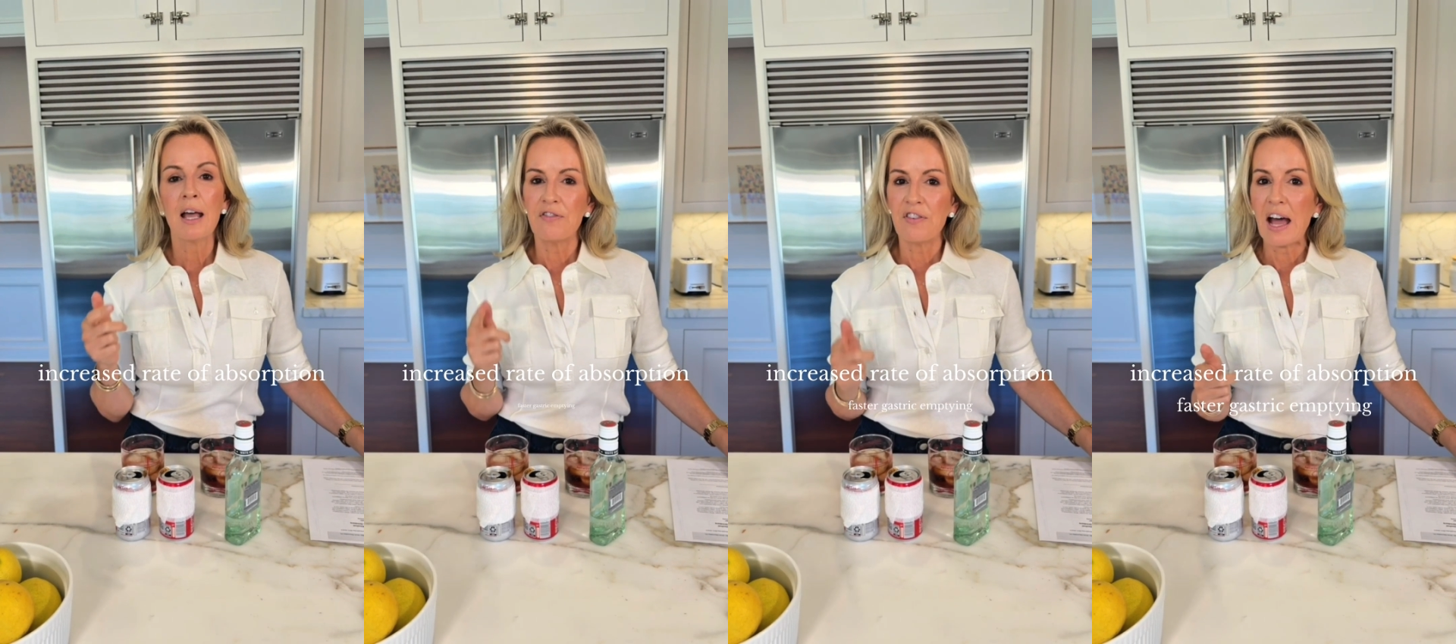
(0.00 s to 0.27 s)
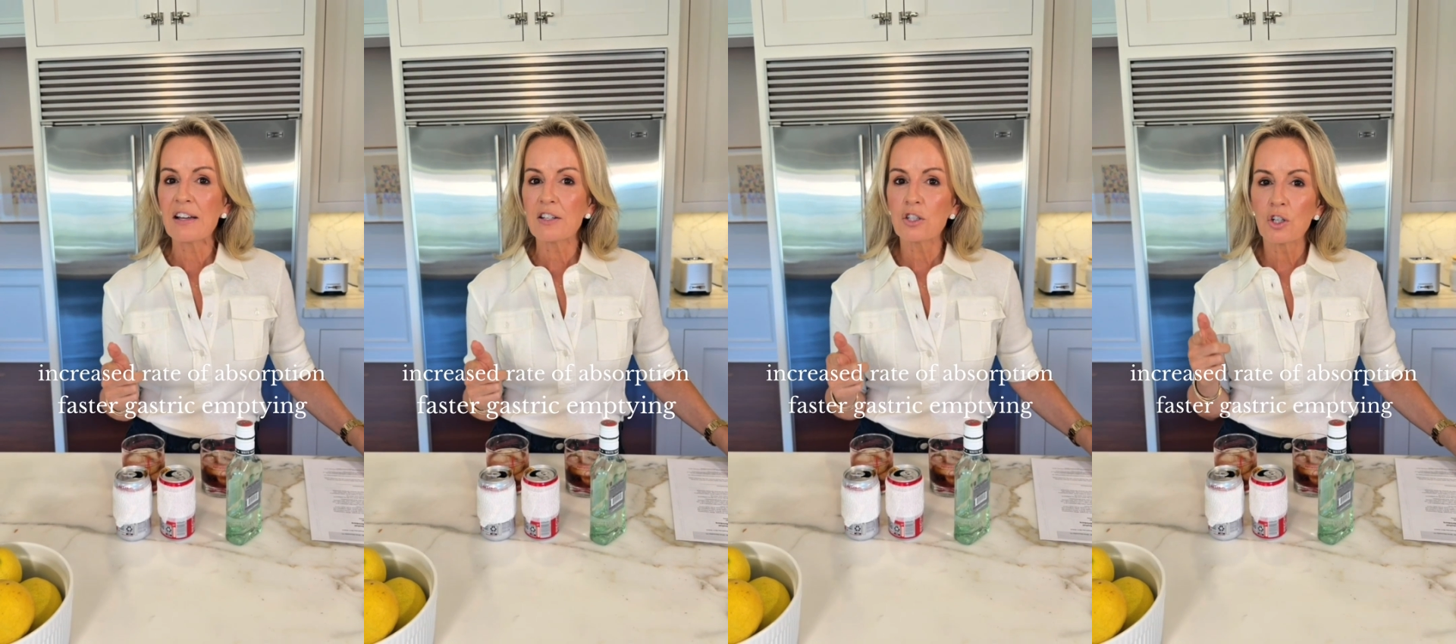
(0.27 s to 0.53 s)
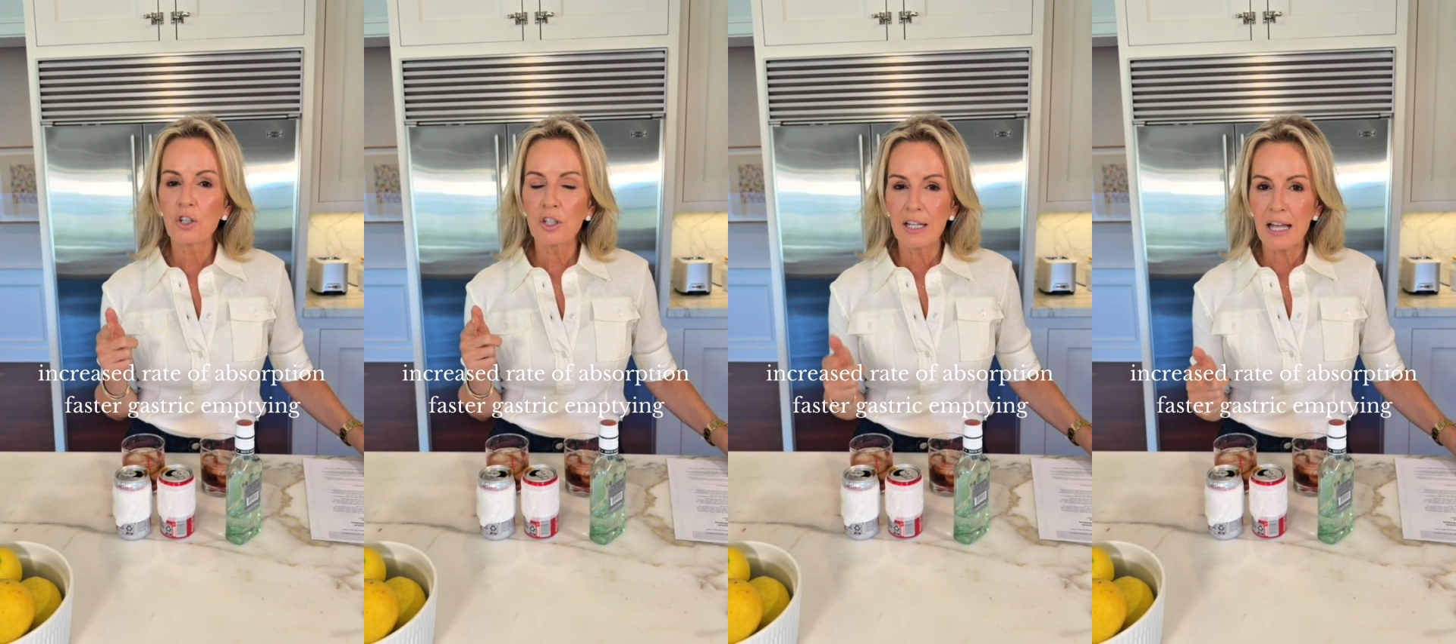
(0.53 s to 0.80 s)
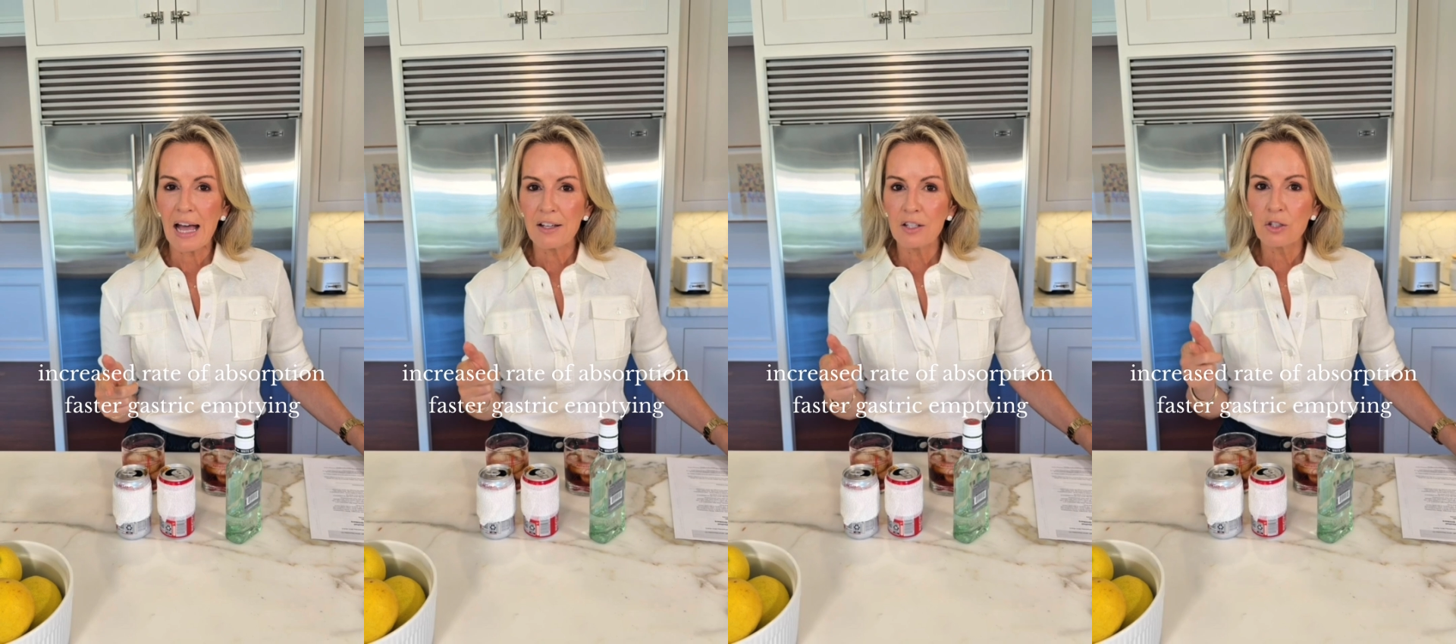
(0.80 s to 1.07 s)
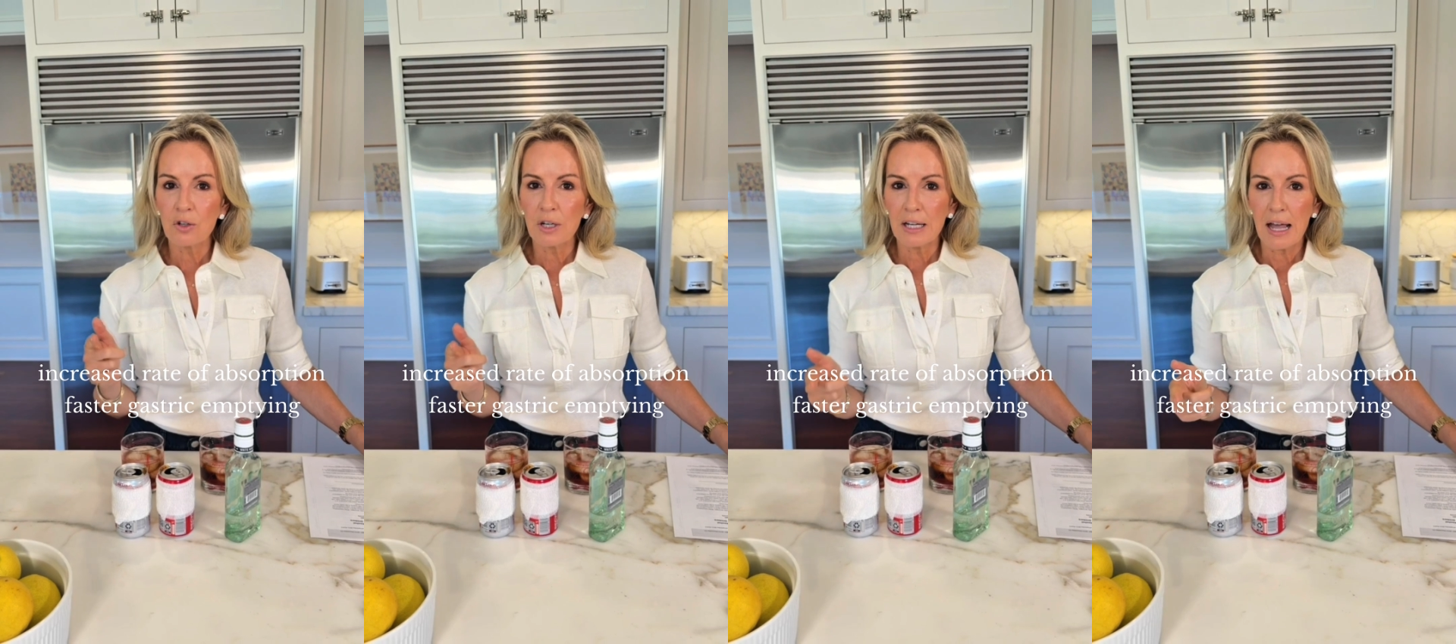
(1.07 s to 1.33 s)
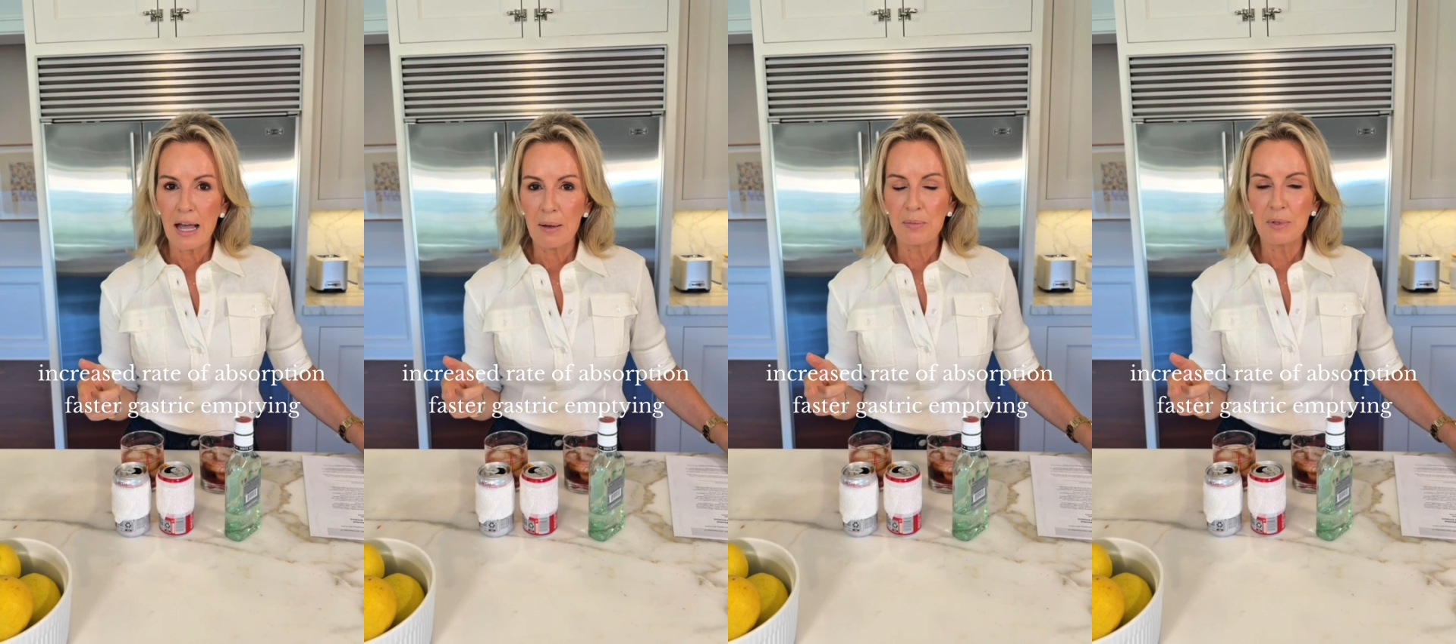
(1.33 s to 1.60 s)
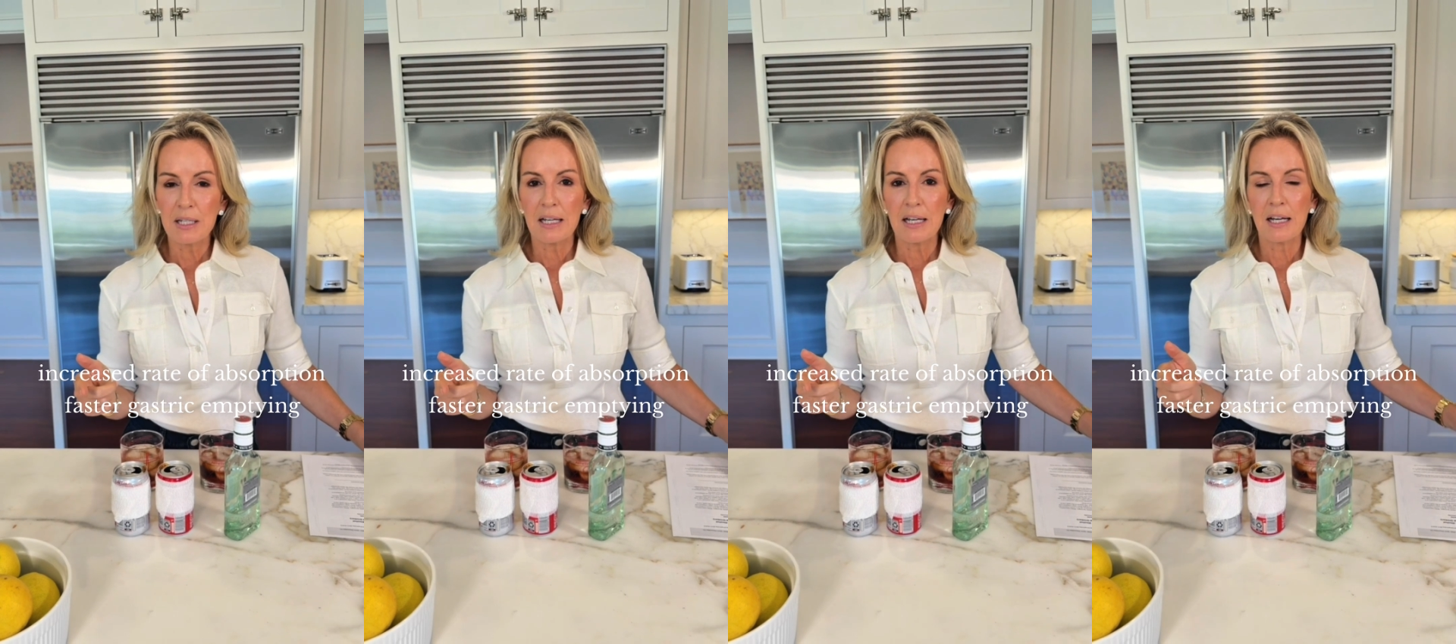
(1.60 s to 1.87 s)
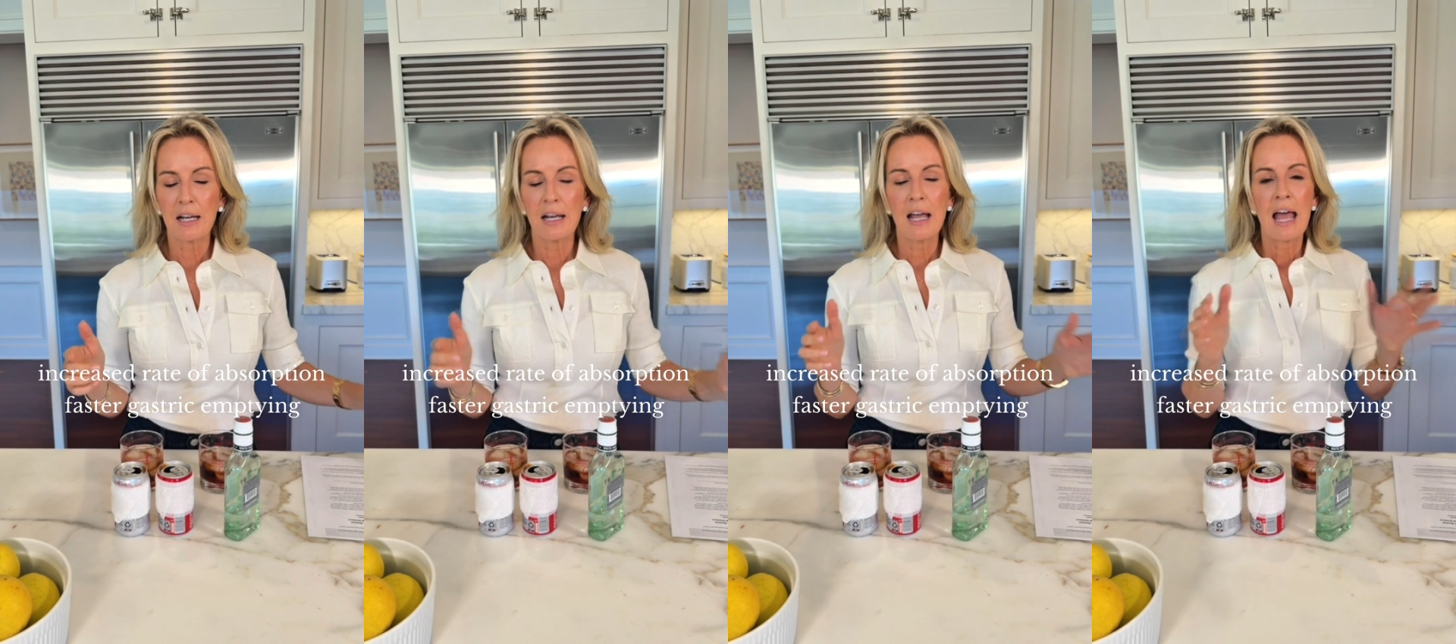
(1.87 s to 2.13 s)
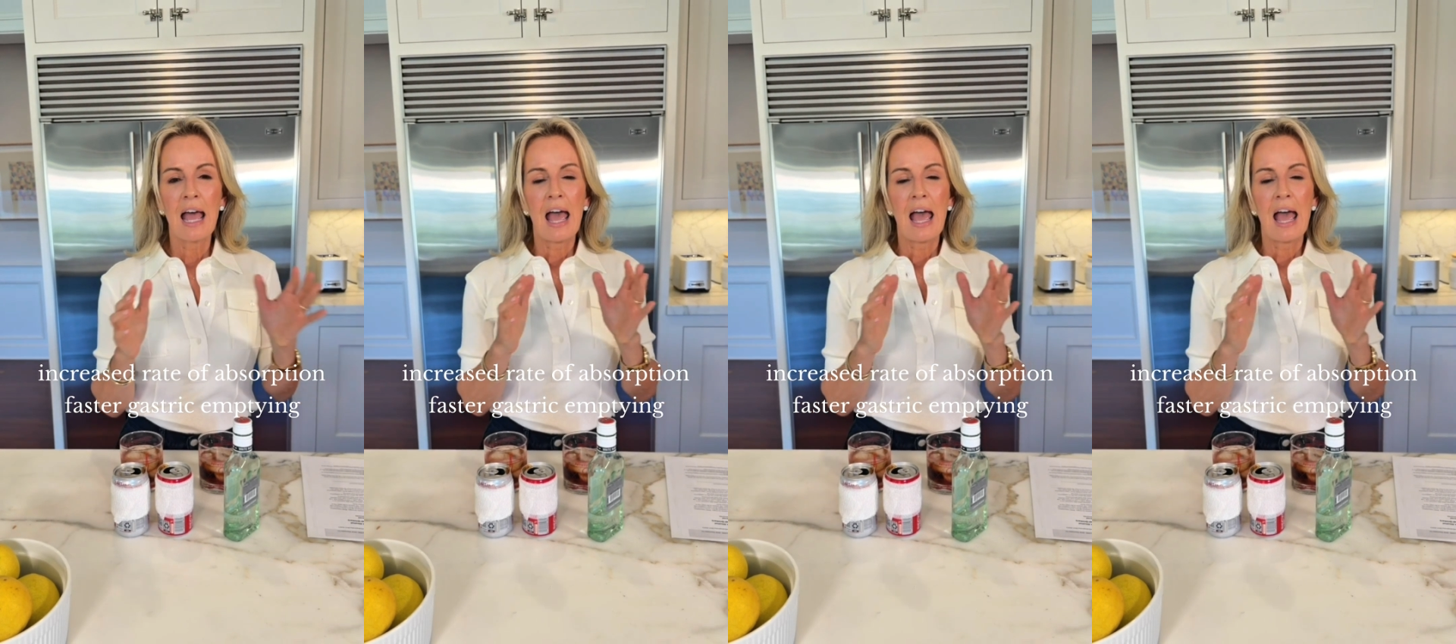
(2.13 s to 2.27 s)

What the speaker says: faster gastric emptying,